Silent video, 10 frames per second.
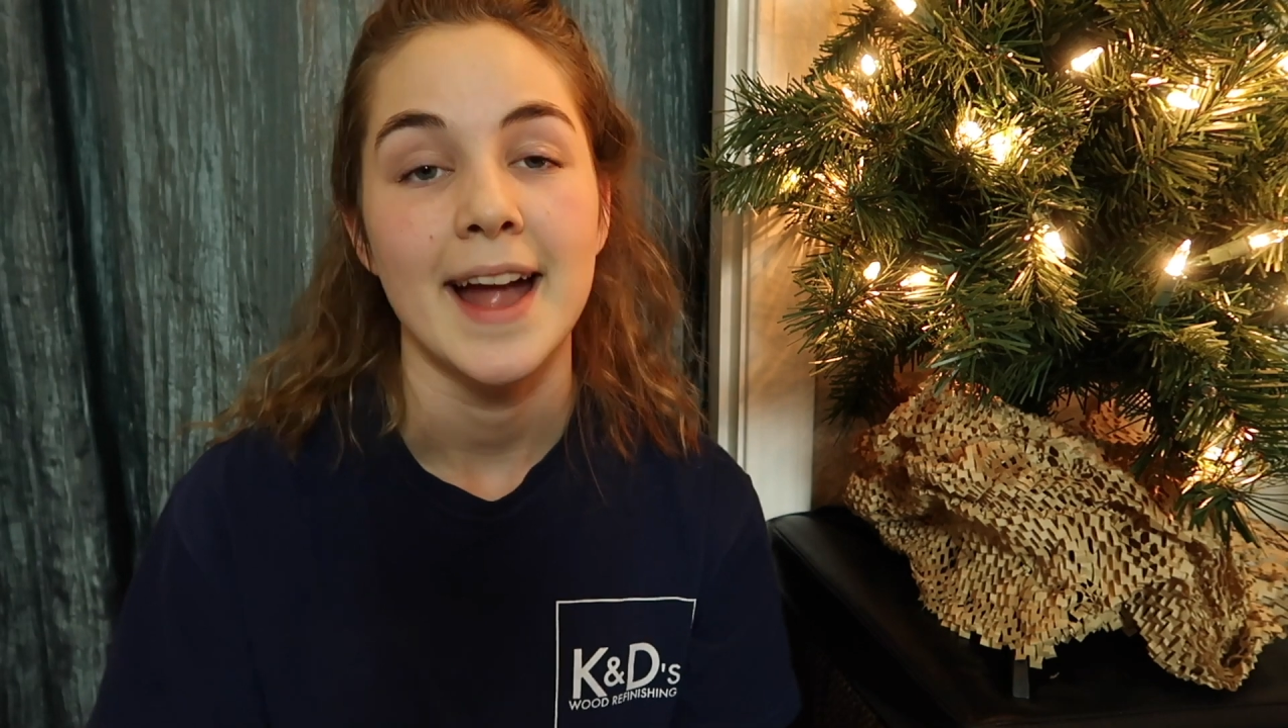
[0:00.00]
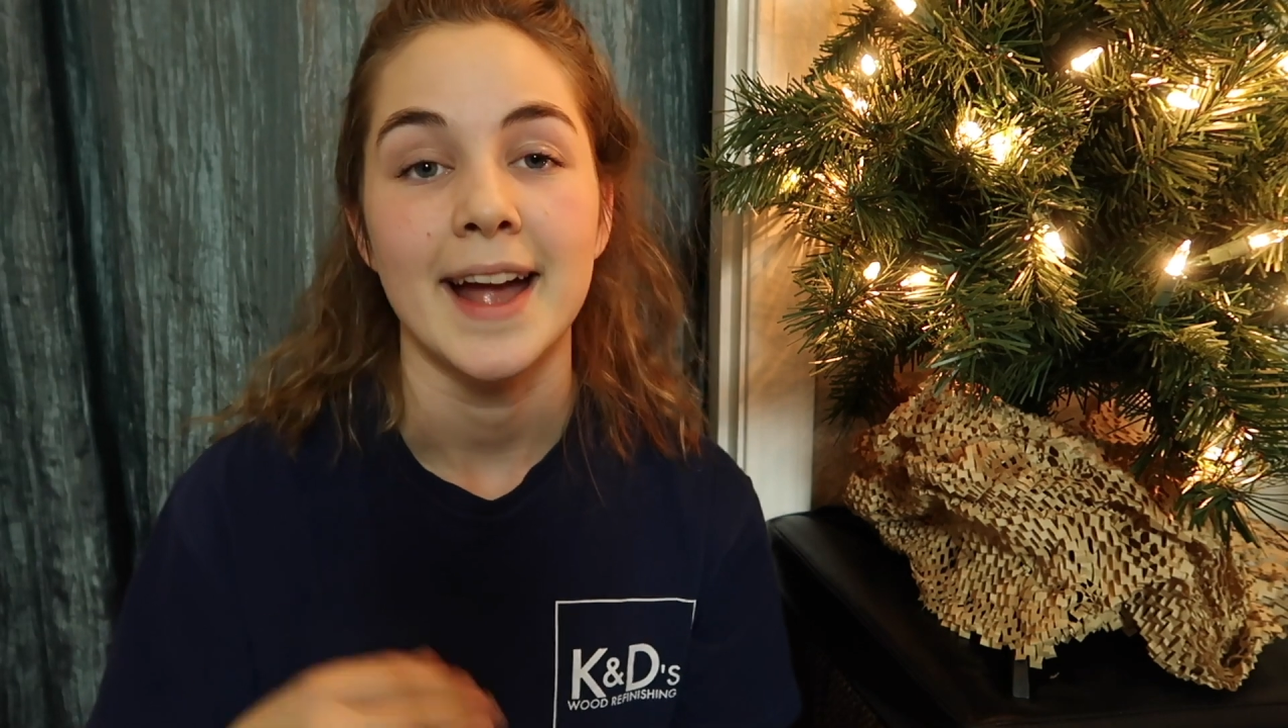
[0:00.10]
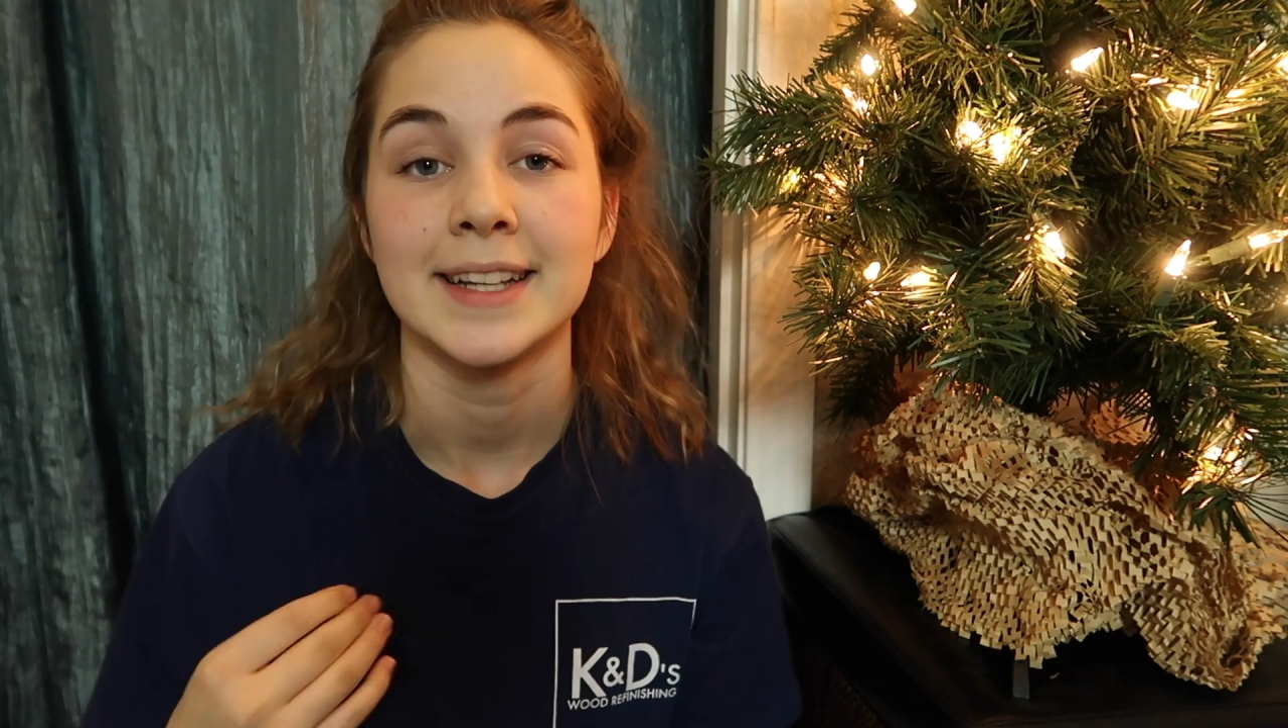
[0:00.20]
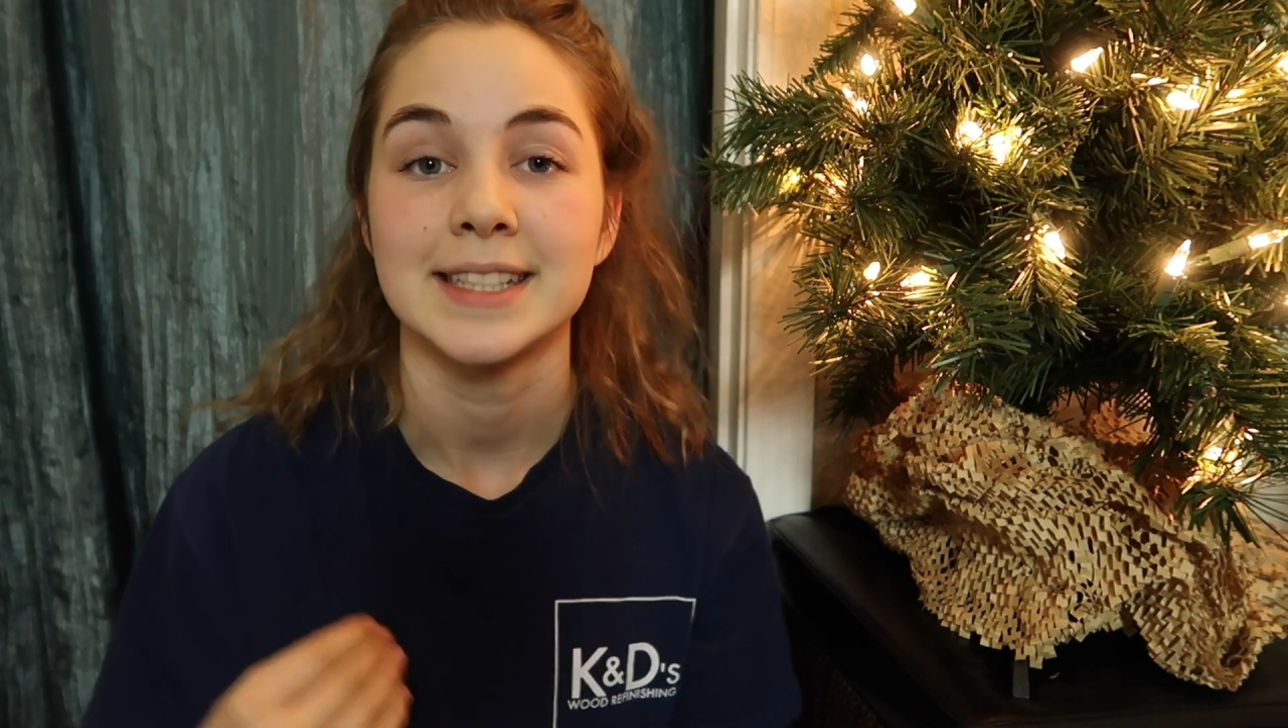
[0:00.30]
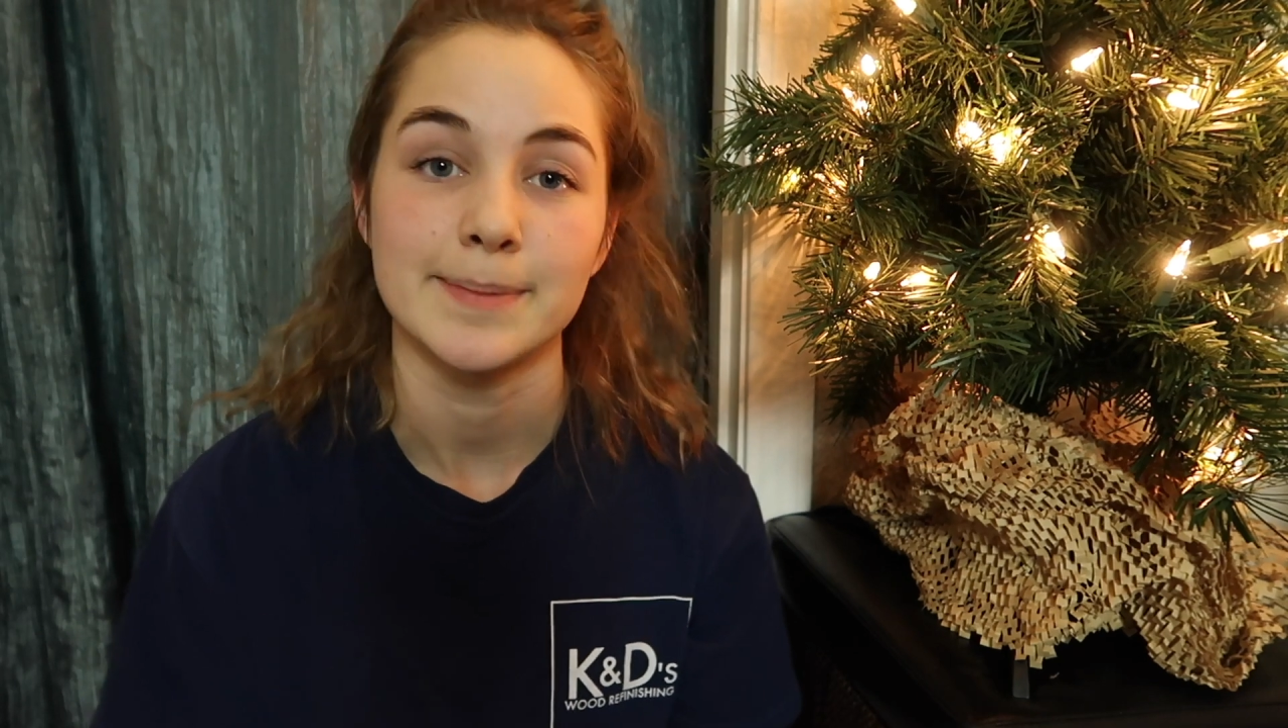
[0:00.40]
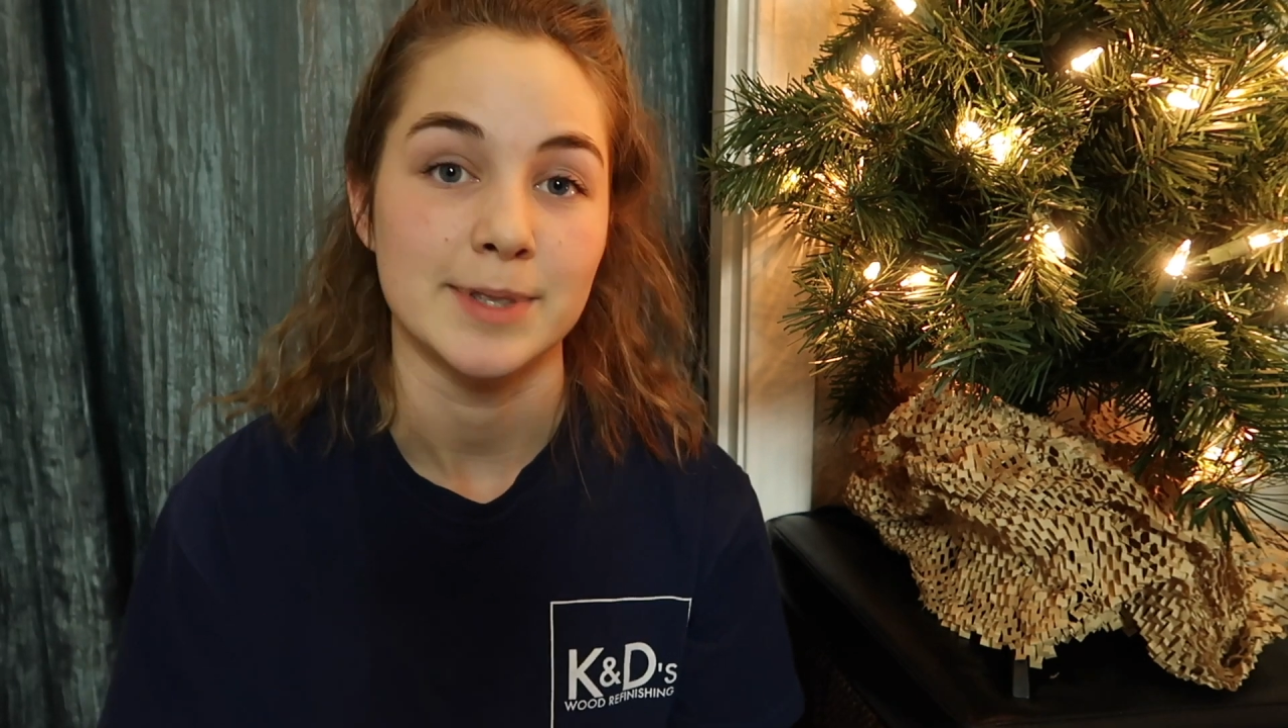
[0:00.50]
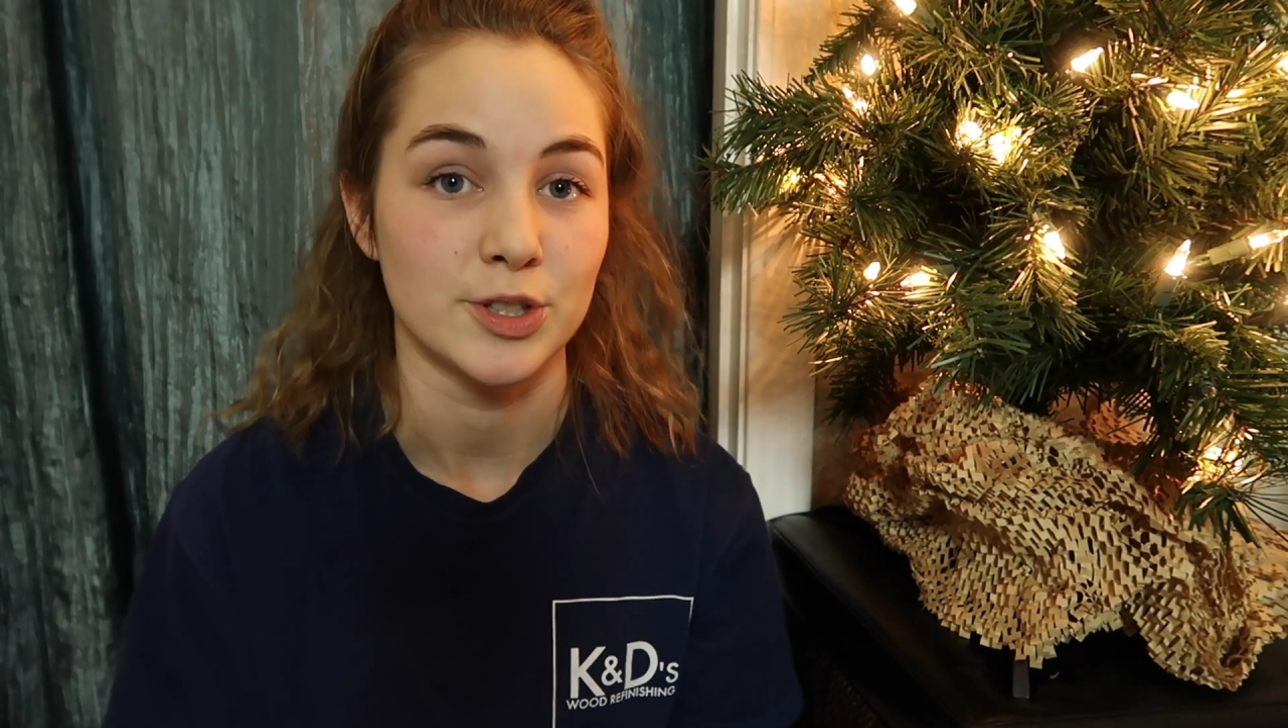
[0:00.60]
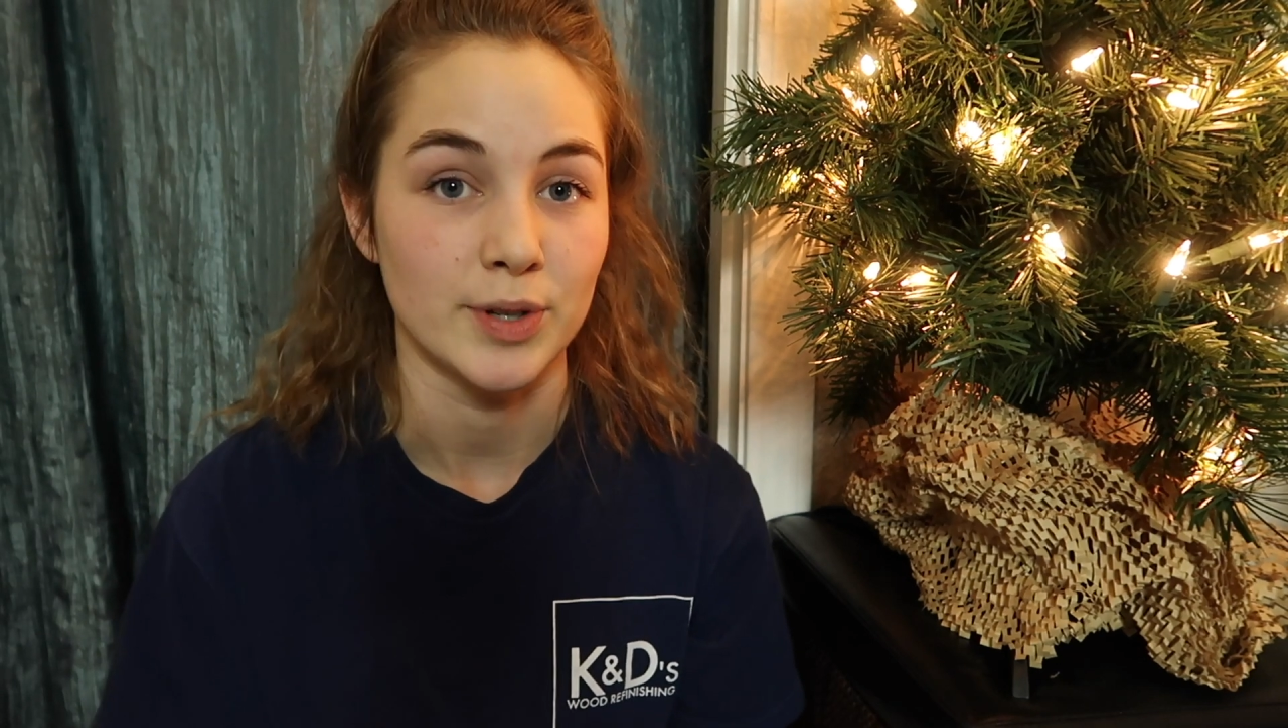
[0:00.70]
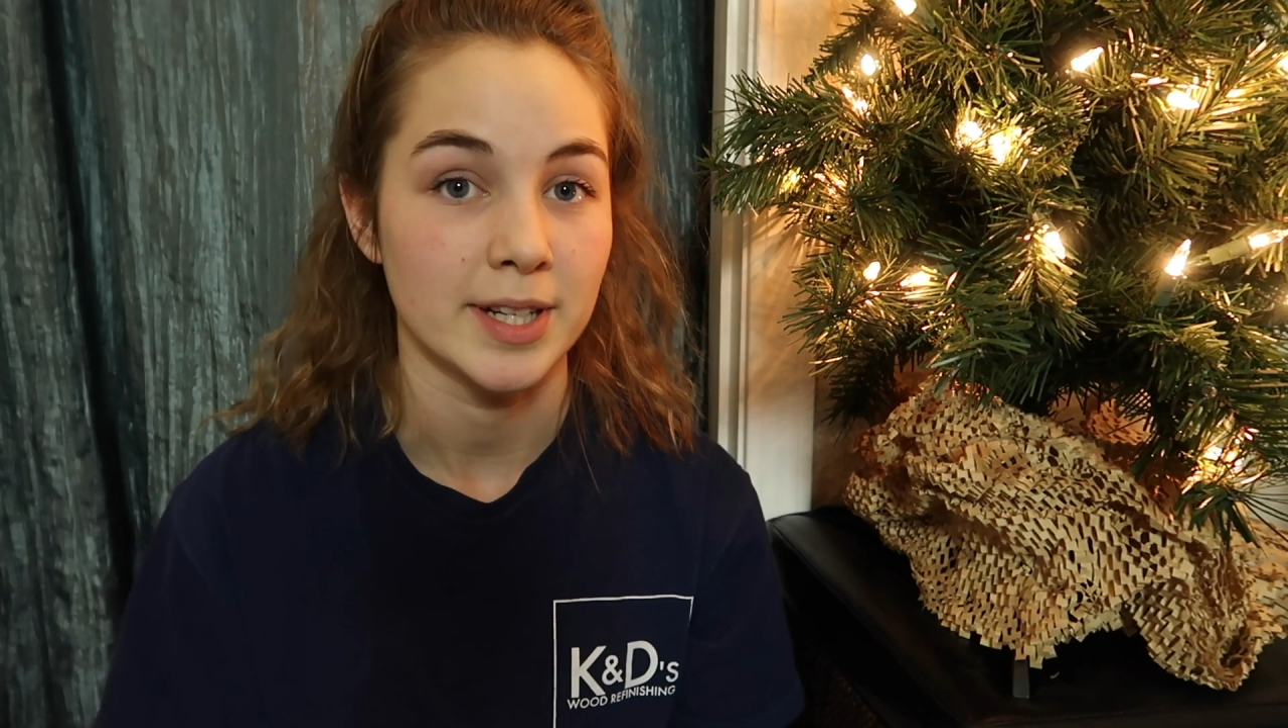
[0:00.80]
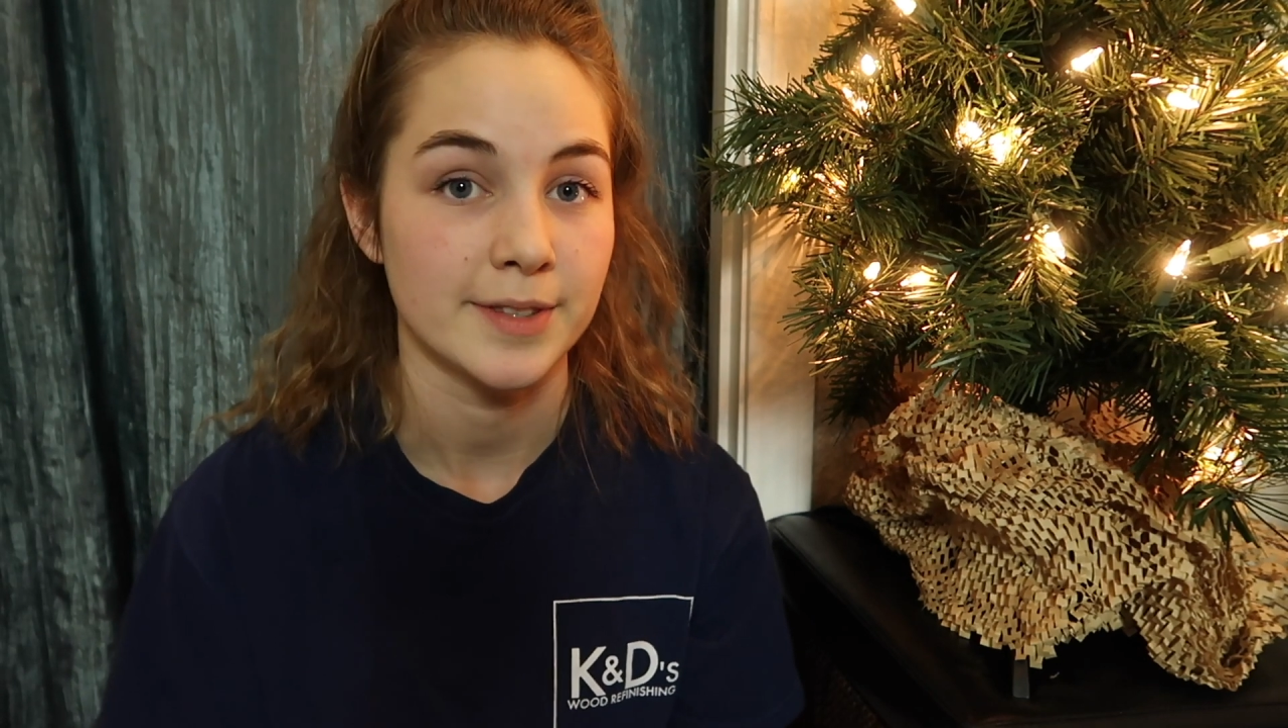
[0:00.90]
and tips
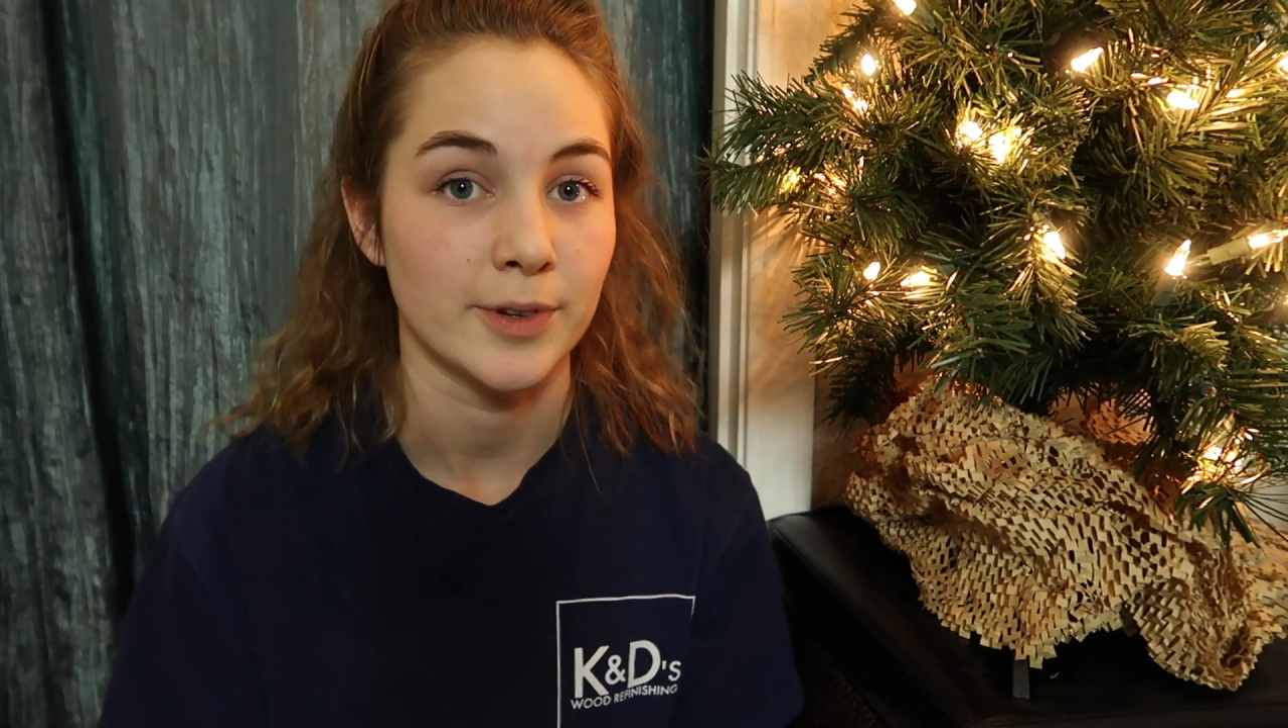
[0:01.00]
and tricks